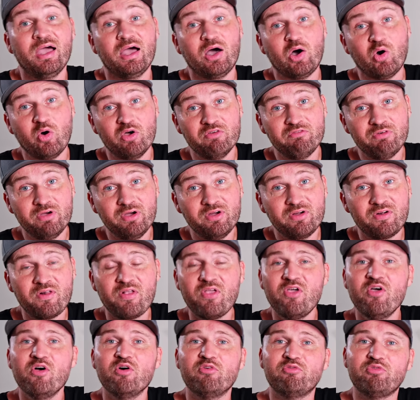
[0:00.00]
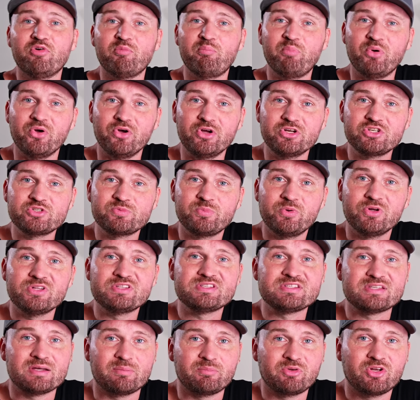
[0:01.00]
However, for perch
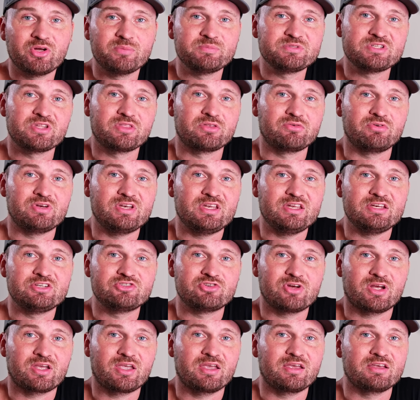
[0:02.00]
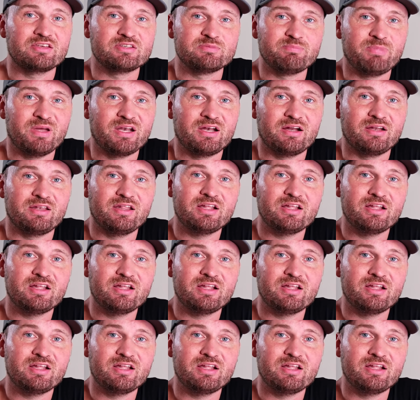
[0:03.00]
birds, sometimes the three D tracking is better.